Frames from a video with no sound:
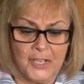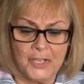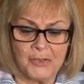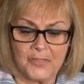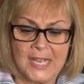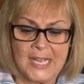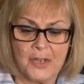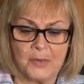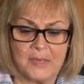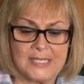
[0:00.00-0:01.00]
You don't think he
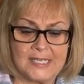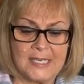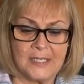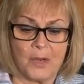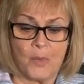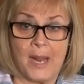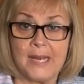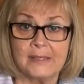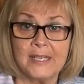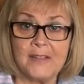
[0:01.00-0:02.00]
could be stealing away
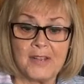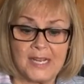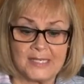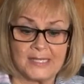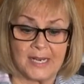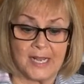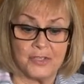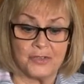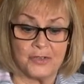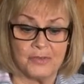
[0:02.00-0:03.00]
and leaving us tonight,
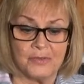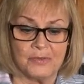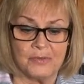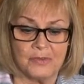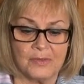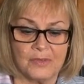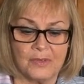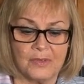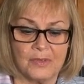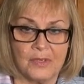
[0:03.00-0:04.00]
do you?"
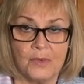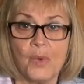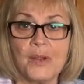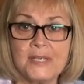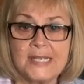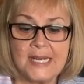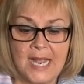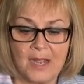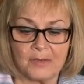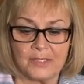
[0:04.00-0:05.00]
"Where is he
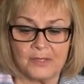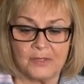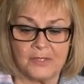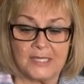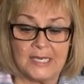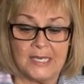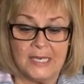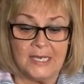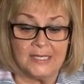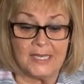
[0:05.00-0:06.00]
now?" said Lucy.
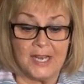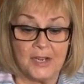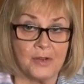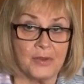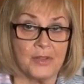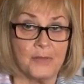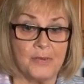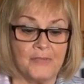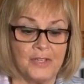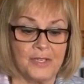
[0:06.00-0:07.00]
"Is he here or in the
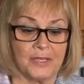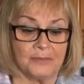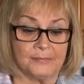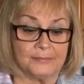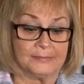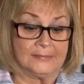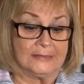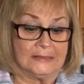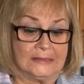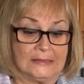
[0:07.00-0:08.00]
pavilion?"
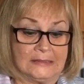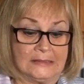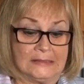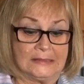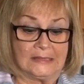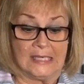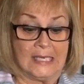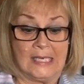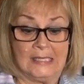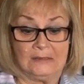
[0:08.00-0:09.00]

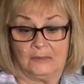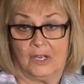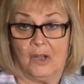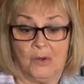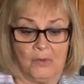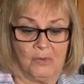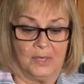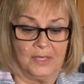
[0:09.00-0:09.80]
"I don't know."